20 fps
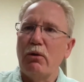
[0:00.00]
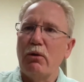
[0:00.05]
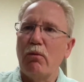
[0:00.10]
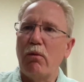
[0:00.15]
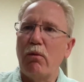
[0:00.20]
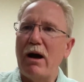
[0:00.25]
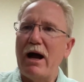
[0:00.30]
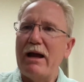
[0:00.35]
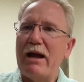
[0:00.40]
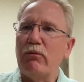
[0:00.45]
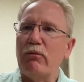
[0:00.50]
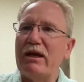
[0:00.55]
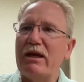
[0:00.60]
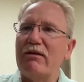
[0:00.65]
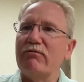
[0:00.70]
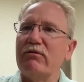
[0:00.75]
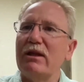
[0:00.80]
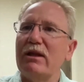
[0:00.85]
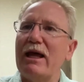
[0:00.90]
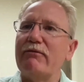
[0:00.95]
why we
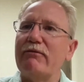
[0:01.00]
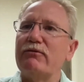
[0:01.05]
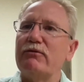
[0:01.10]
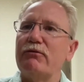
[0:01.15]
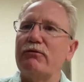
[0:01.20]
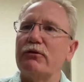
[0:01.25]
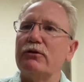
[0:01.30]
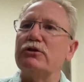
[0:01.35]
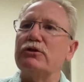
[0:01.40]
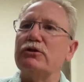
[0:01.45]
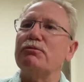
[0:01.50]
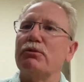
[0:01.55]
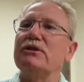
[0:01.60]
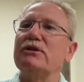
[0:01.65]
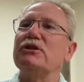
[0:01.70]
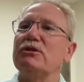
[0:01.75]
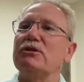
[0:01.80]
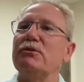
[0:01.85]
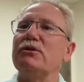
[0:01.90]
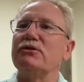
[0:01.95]
have left first
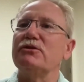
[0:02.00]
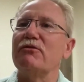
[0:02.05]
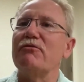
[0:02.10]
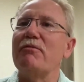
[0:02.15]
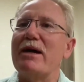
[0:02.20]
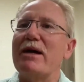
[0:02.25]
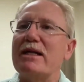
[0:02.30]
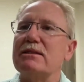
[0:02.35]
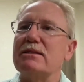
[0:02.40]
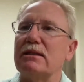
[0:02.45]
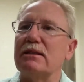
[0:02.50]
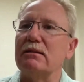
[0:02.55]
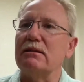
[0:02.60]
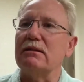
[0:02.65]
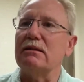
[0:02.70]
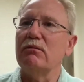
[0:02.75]
principles of medicine.